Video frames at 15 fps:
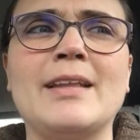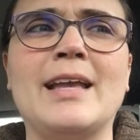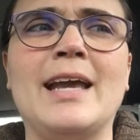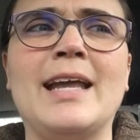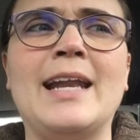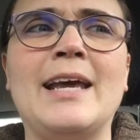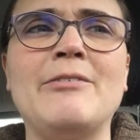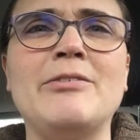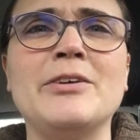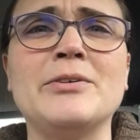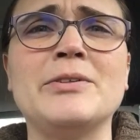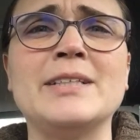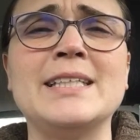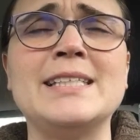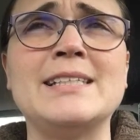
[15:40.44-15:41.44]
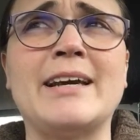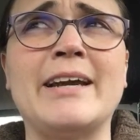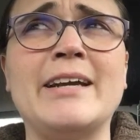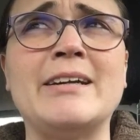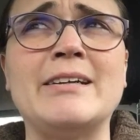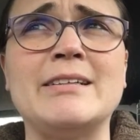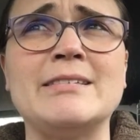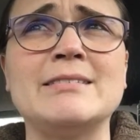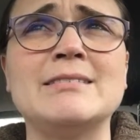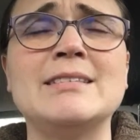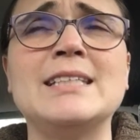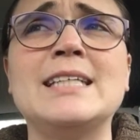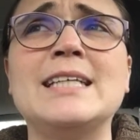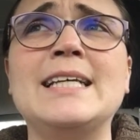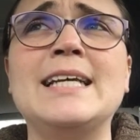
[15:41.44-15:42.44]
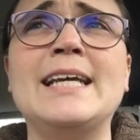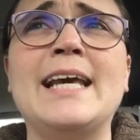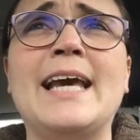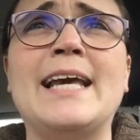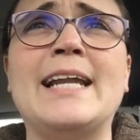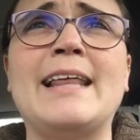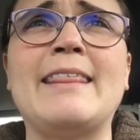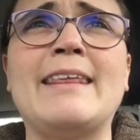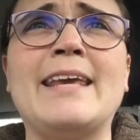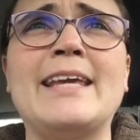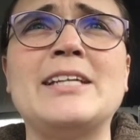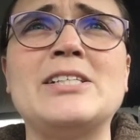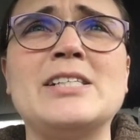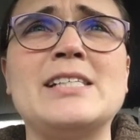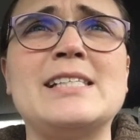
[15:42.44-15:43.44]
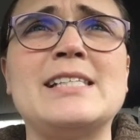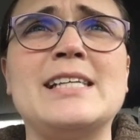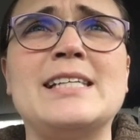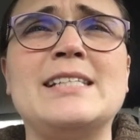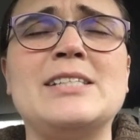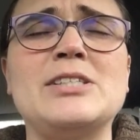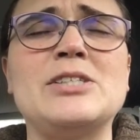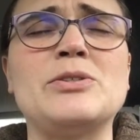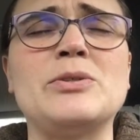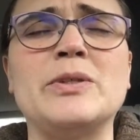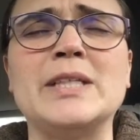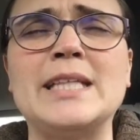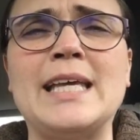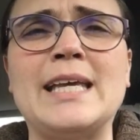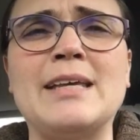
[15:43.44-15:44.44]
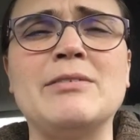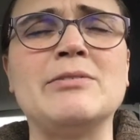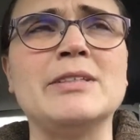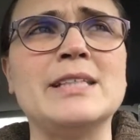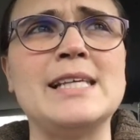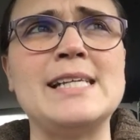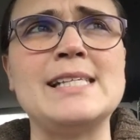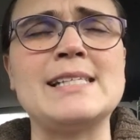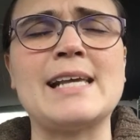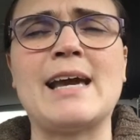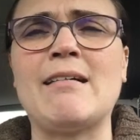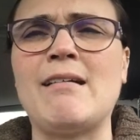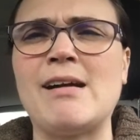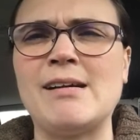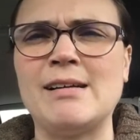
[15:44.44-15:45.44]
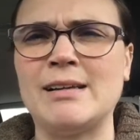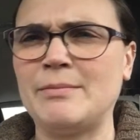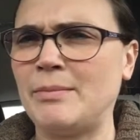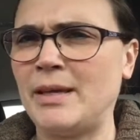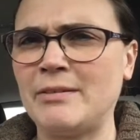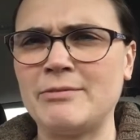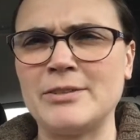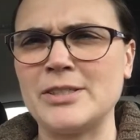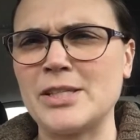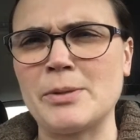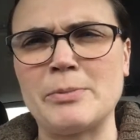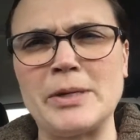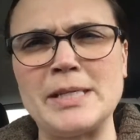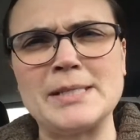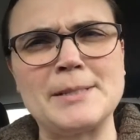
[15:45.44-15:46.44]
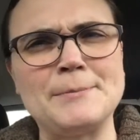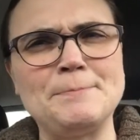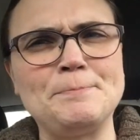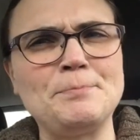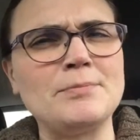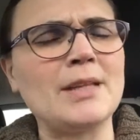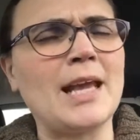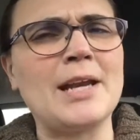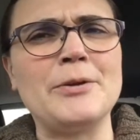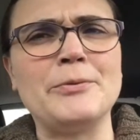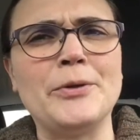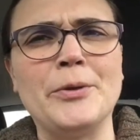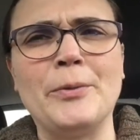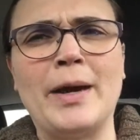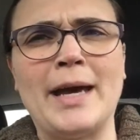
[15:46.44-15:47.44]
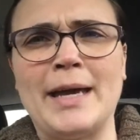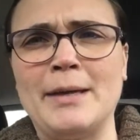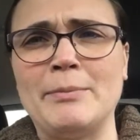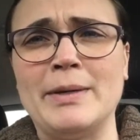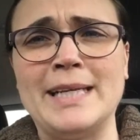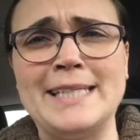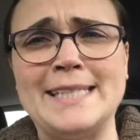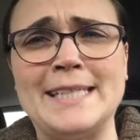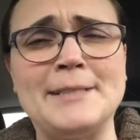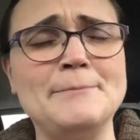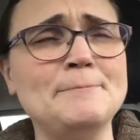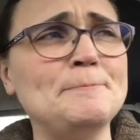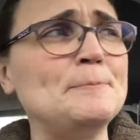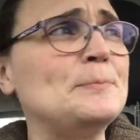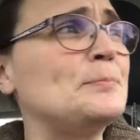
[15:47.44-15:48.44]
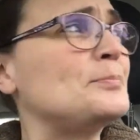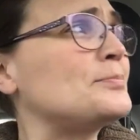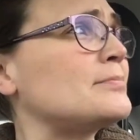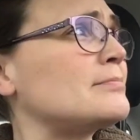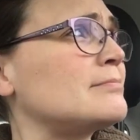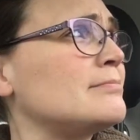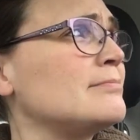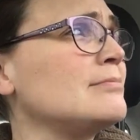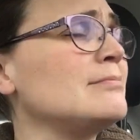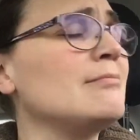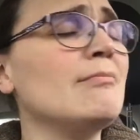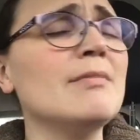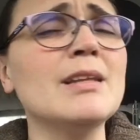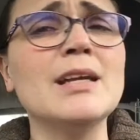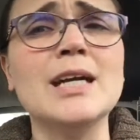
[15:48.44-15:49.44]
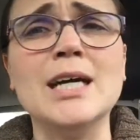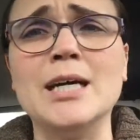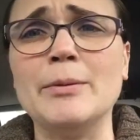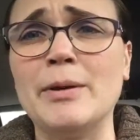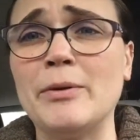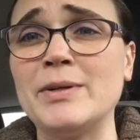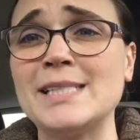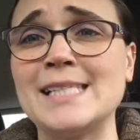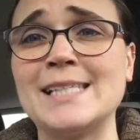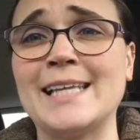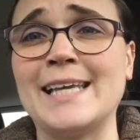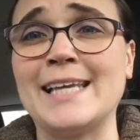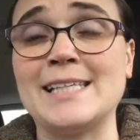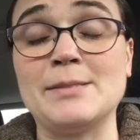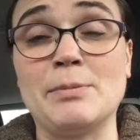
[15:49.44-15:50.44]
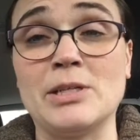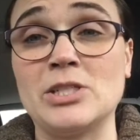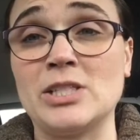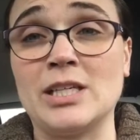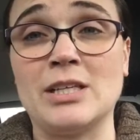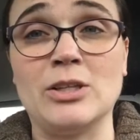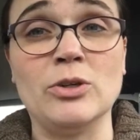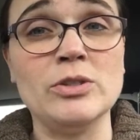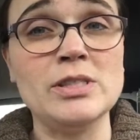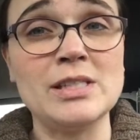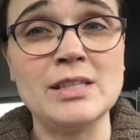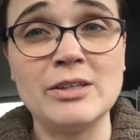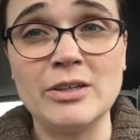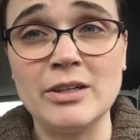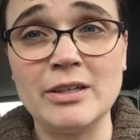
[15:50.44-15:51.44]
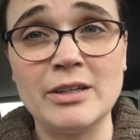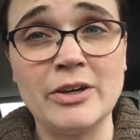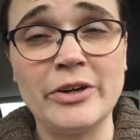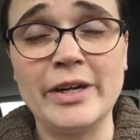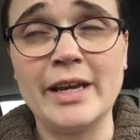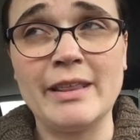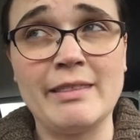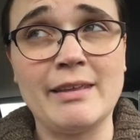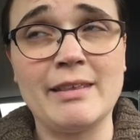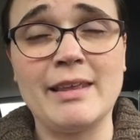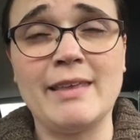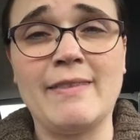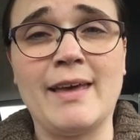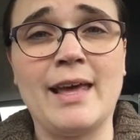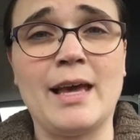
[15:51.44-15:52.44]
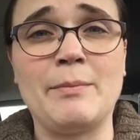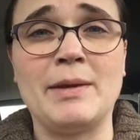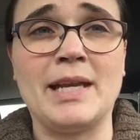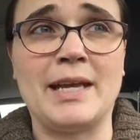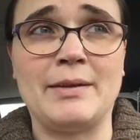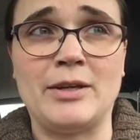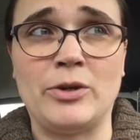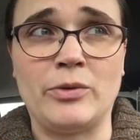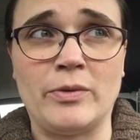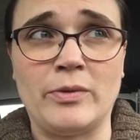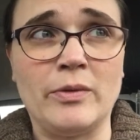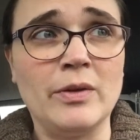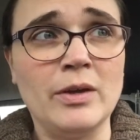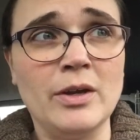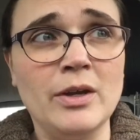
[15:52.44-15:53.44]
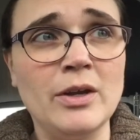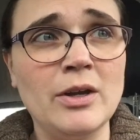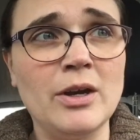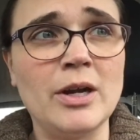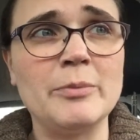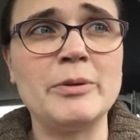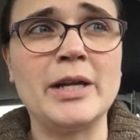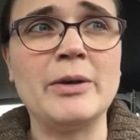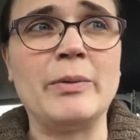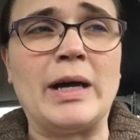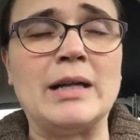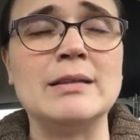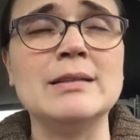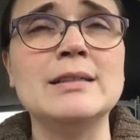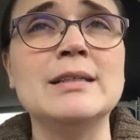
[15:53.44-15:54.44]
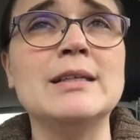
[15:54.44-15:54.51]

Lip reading: I feel really tired. And I think it just really, really sat hard on me for some reason. I don't know why, but it did. I wasn't like especially close to her or anything like that. I mean, I knew her pretty well,